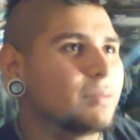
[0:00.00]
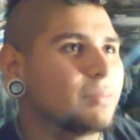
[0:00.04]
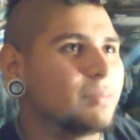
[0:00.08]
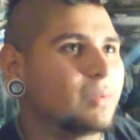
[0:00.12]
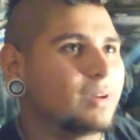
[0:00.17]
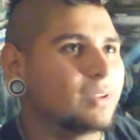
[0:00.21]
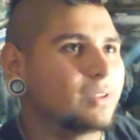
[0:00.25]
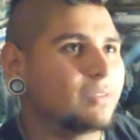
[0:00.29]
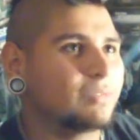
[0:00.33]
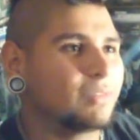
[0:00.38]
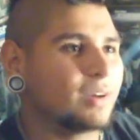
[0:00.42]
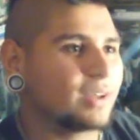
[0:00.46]

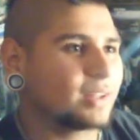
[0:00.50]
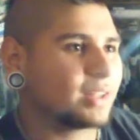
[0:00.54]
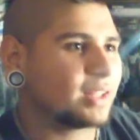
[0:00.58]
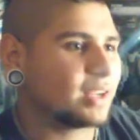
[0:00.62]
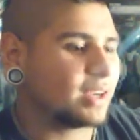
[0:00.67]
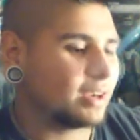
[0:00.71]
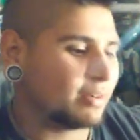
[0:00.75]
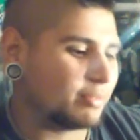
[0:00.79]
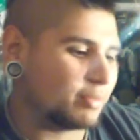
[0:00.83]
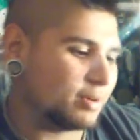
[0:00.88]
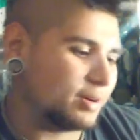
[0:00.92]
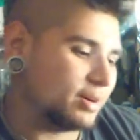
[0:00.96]
But the fact
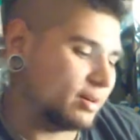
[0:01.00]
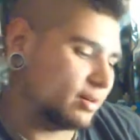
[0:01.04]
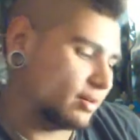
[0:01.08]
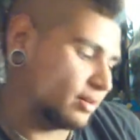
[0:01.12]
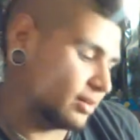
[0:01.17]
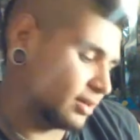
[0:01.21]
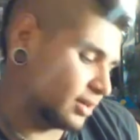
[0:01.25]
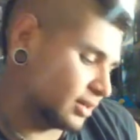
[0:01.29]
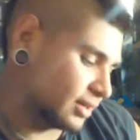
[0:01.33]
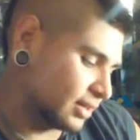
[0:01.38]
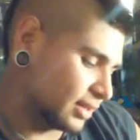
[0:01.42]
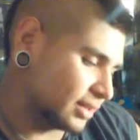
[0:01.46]
that
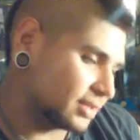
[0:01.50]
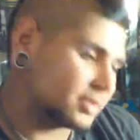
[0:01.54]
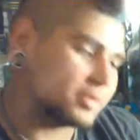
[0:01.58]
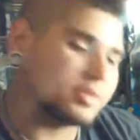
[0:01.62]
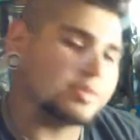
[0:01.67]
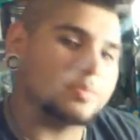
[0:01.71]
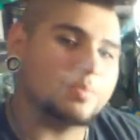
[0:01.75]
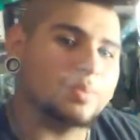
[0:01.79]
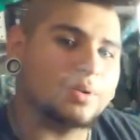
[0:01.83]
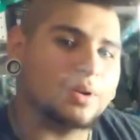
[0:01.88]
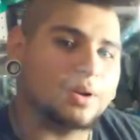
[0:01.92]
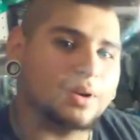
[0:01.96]
neglected
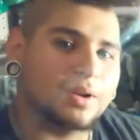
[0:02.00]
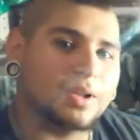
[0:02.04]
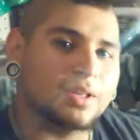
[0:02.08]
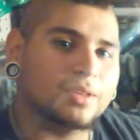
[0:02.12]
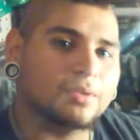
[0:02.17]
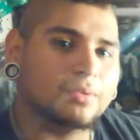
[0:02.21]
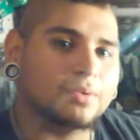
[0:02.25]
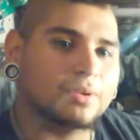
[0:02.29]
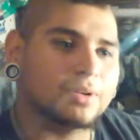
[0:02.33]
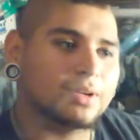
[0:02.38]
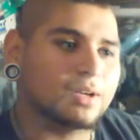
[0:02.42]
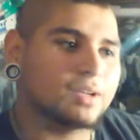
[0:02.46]
to put
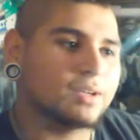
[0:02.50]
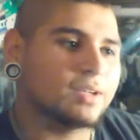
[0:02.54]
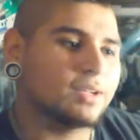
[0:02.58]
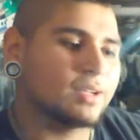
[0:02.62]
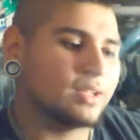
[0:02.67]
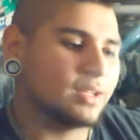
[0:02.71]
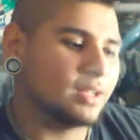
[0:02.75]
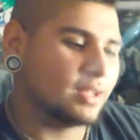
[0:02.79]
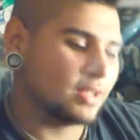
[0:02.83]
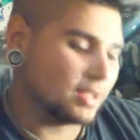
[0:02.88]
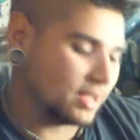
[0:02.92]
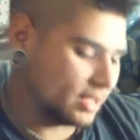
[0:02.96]
another one on
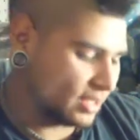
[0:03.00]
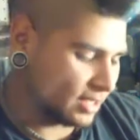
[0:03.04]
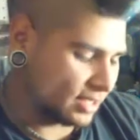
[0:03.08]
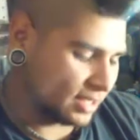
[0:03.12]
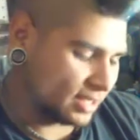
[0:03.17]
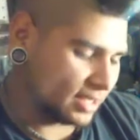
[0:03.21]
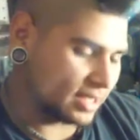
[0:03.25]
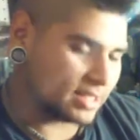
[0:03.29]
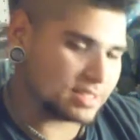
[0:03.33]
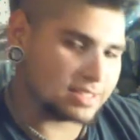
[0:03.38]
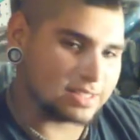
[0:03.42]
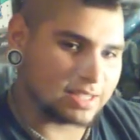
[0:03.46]
it,
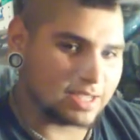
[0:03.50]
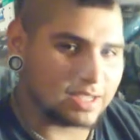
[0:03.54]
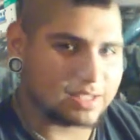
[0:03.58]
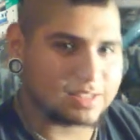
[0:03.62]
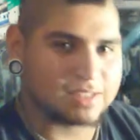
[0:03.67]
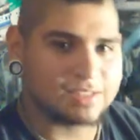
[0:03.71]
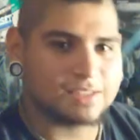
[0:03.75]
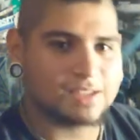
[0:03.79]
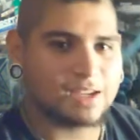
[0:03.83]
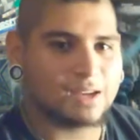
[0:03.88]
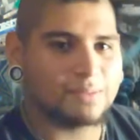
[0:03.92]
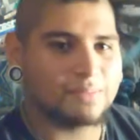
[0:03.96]
it has
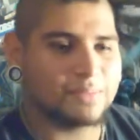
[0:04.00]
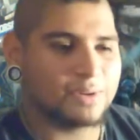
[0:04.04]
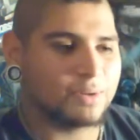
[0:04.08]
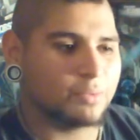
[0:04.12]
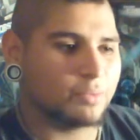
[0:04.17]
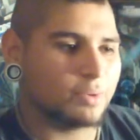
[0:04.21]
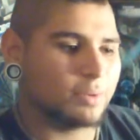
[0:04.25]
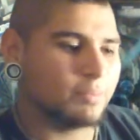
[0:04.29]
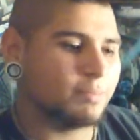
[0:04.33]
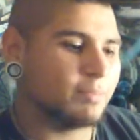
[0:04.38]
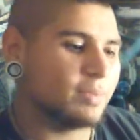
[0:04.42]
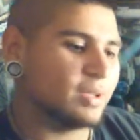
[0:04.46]
not stopped me
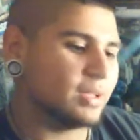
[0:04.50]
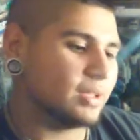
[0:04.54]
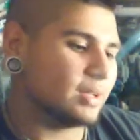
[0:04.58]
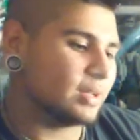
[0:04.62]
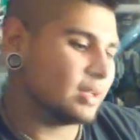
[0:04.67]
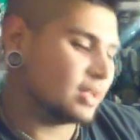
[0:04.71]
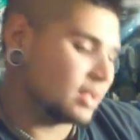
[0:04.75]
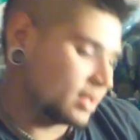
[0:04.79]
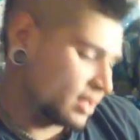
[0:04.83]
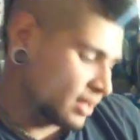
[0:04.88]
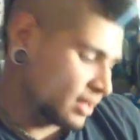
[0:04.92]
one bit.